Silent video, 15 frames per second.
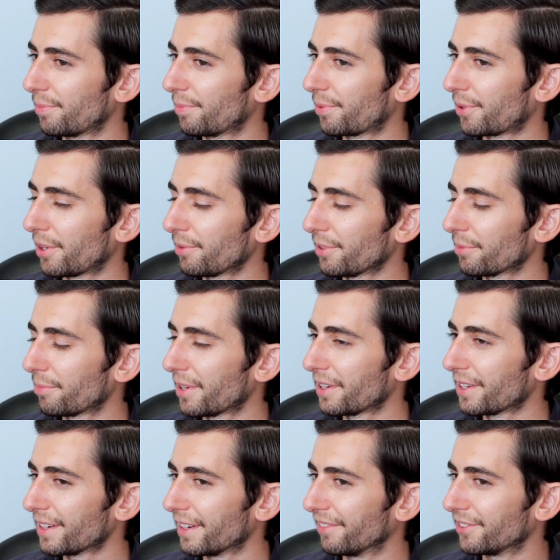Probably
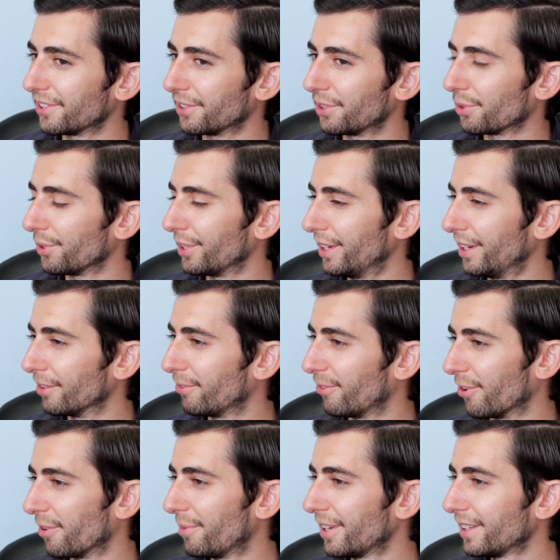about after three or
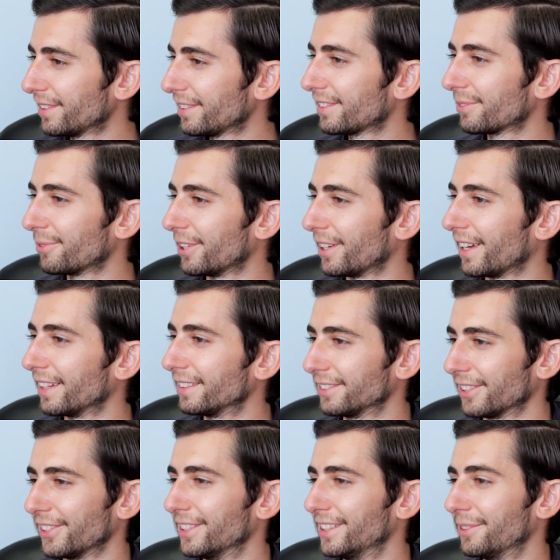four months when I
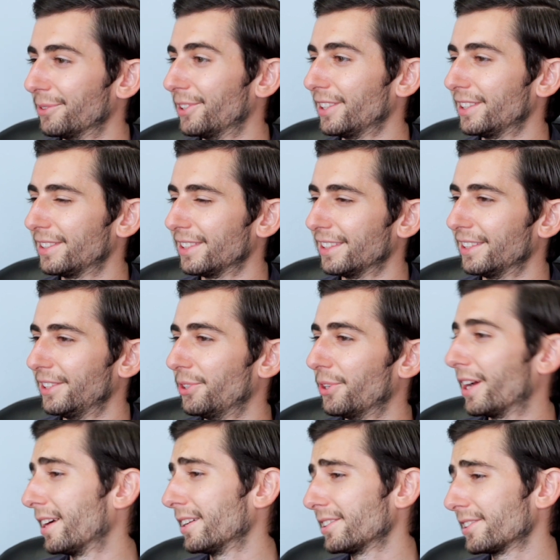started to really see the new
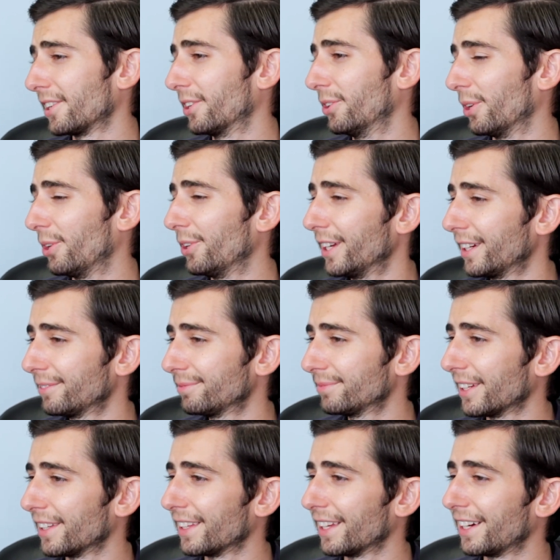hairs start growing.
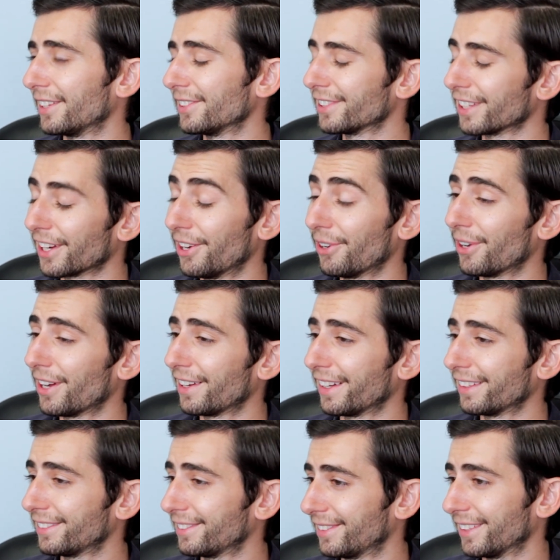And then I was like, oh
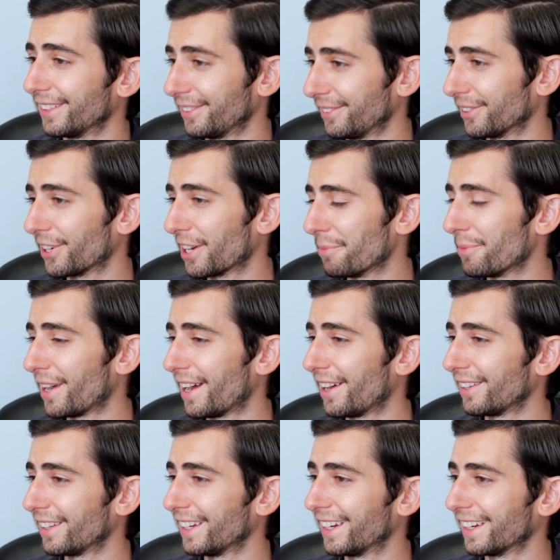wow, they're, they're coming
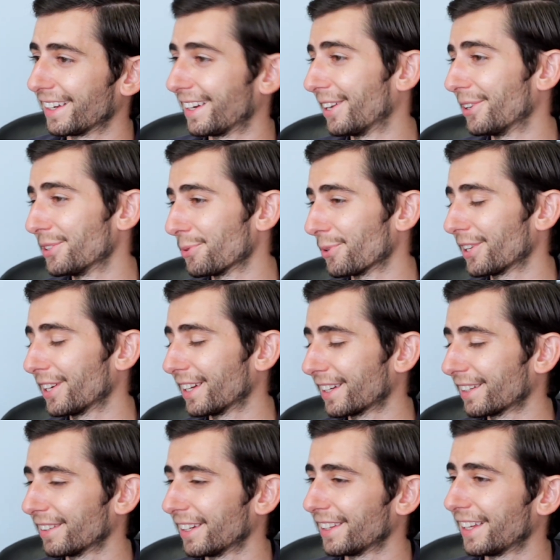out, like I know it's working.
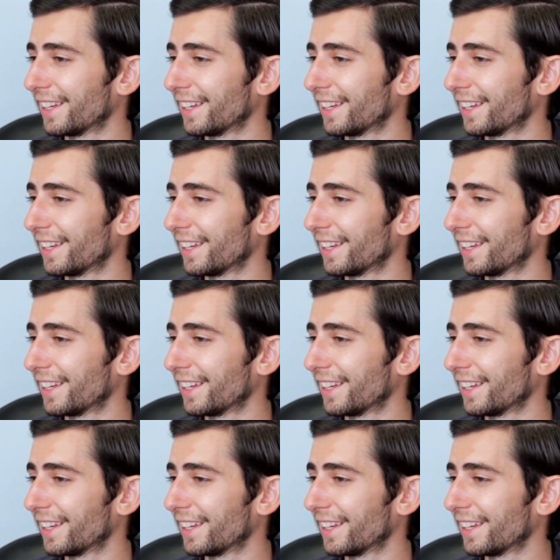And